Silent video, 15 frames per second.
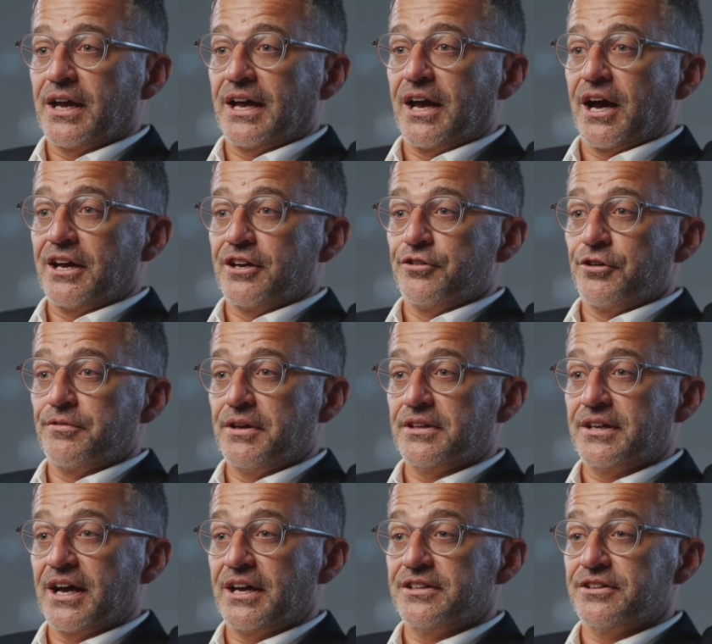AI
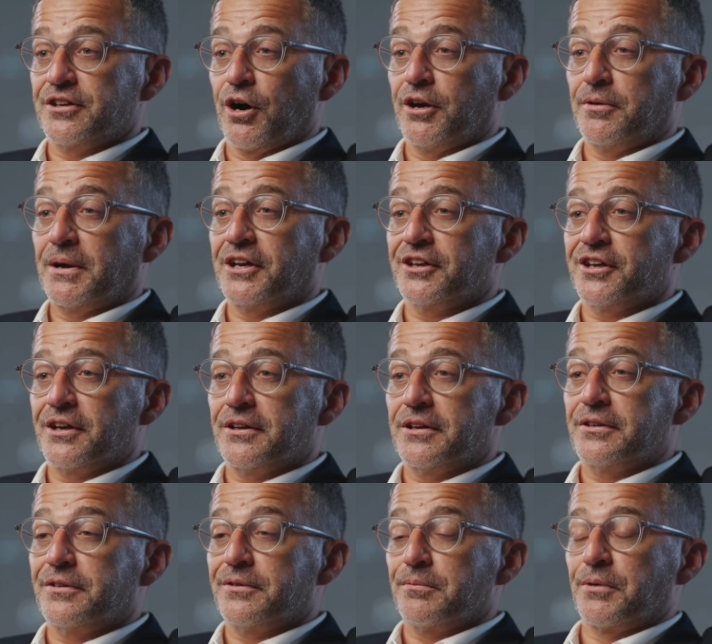driven test
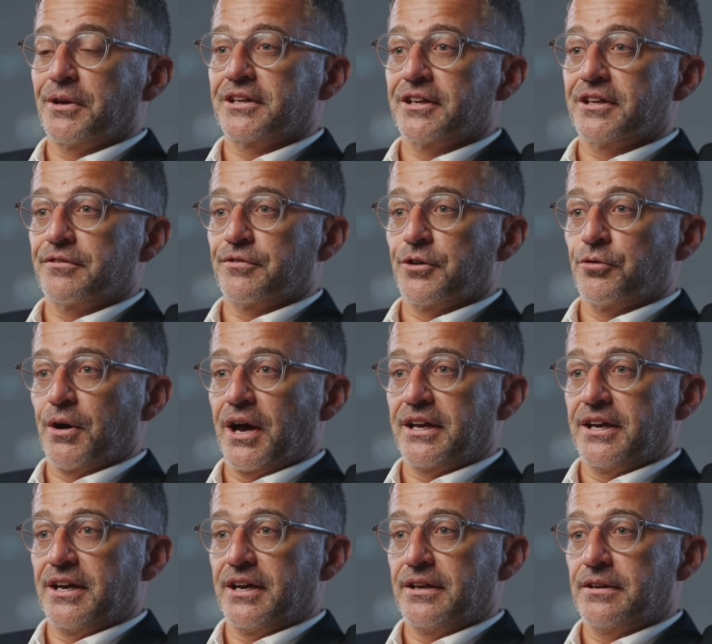automation. Reason for
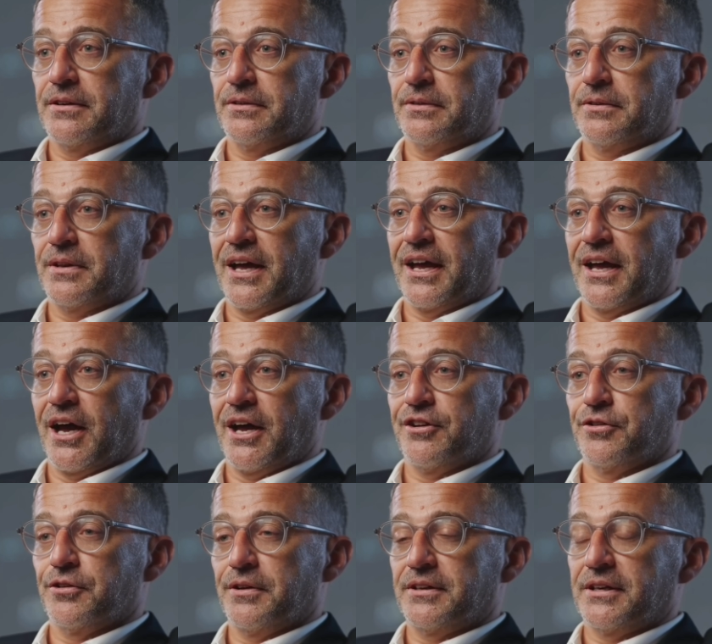ranking. AI
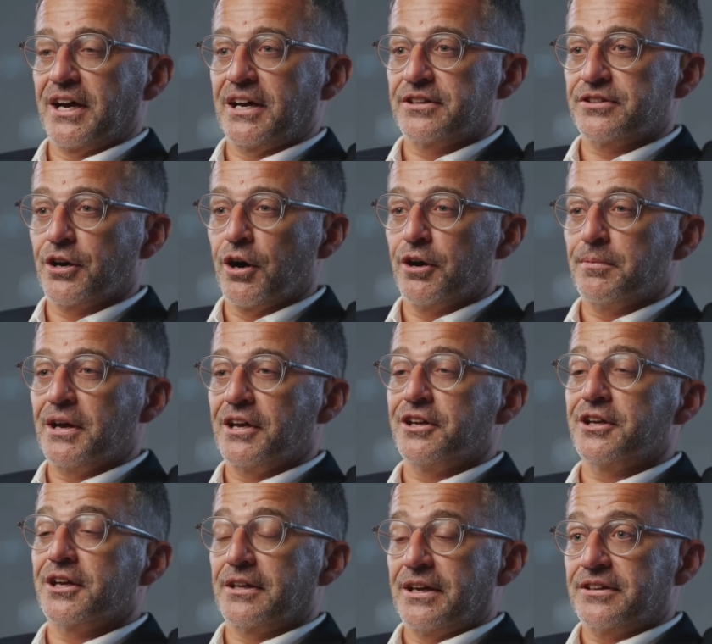driven test
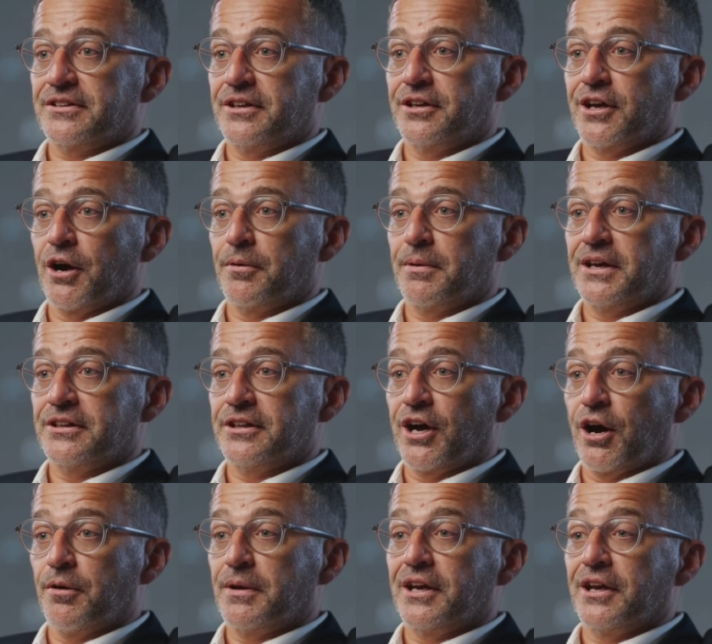automation is a dominant
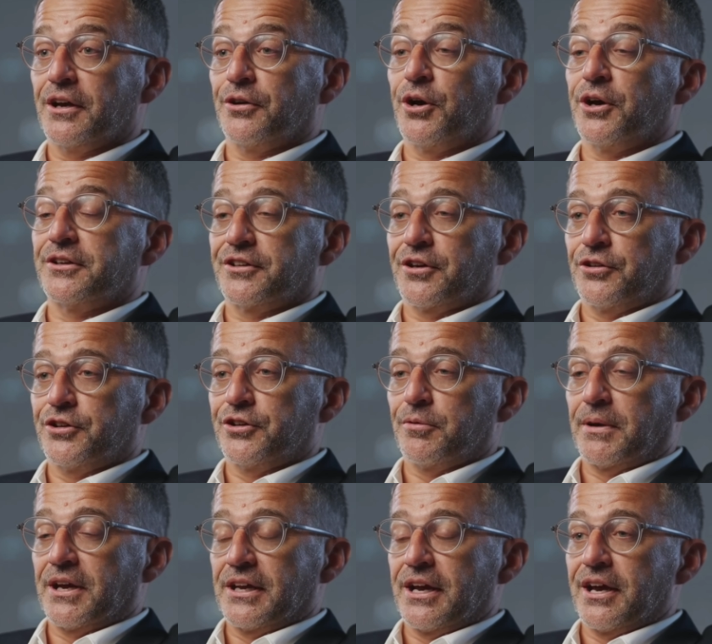topic across social
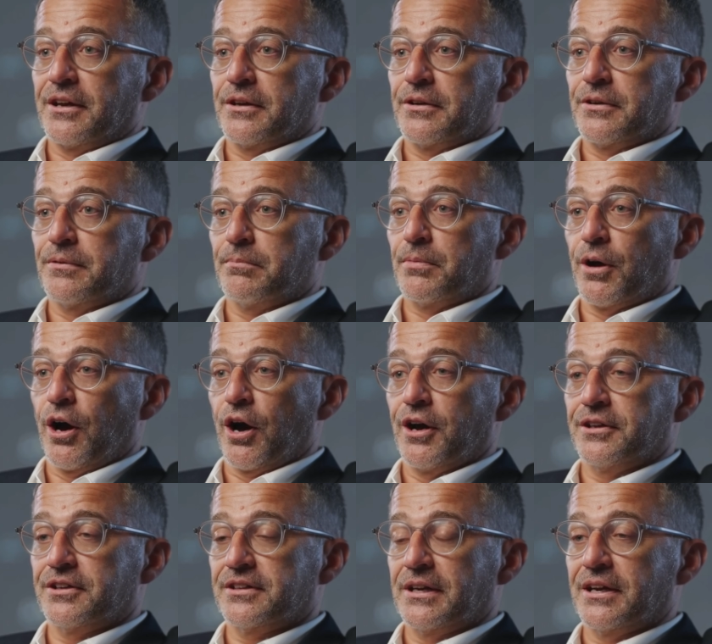media,
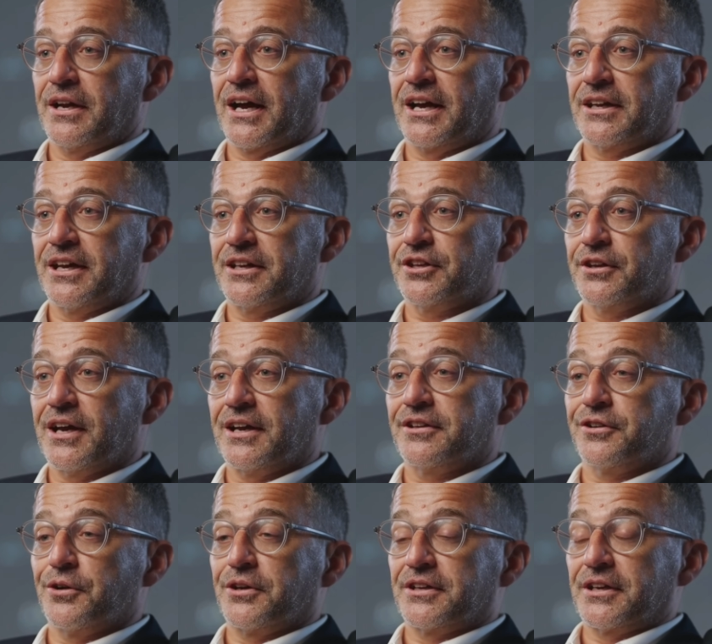blogs, and internet
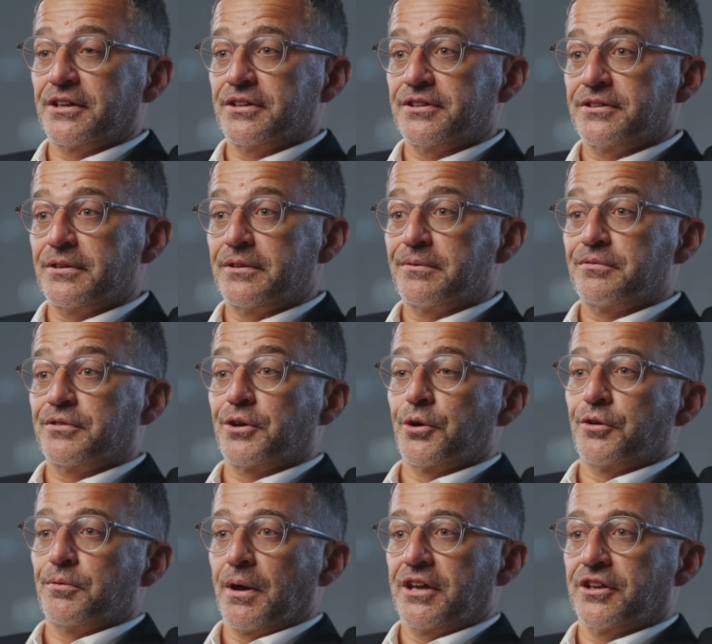sources,
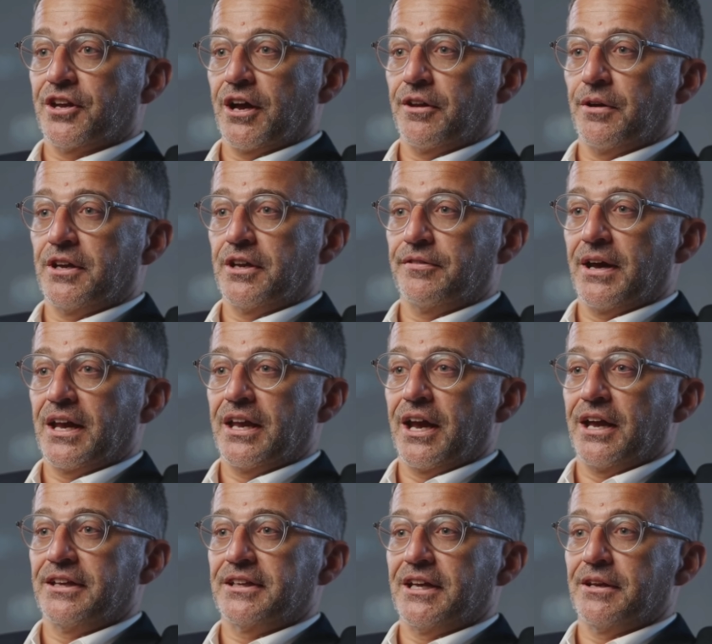fueled by generative
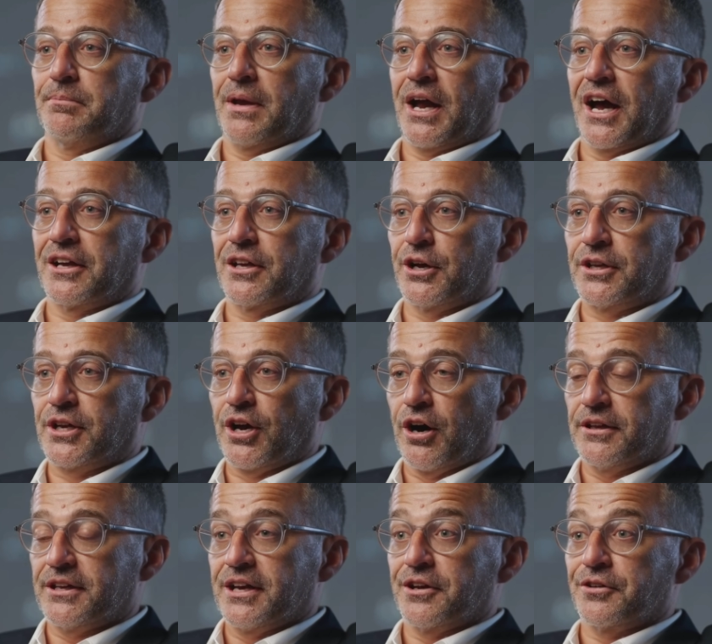AI's impact on
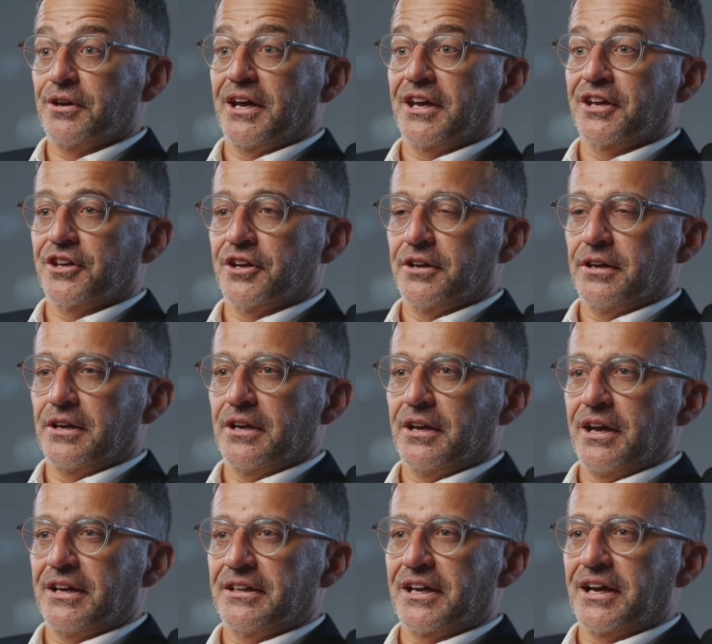content creation
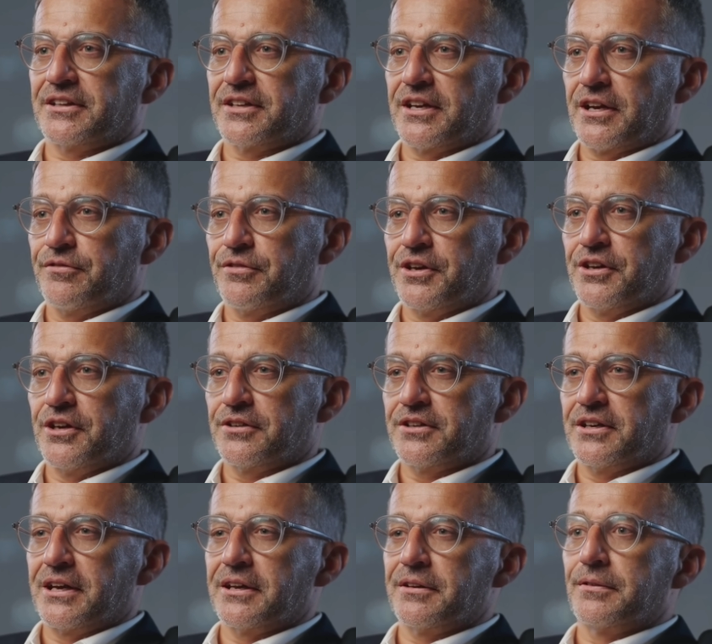and testing
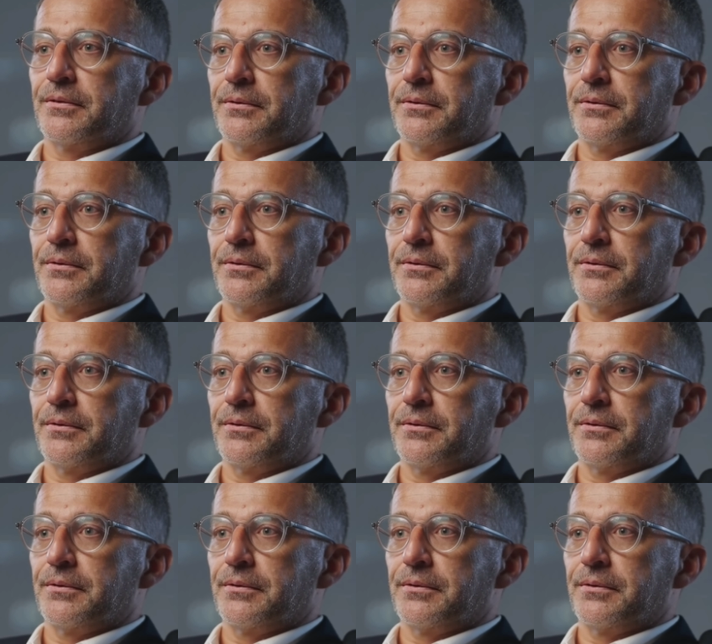efficiency.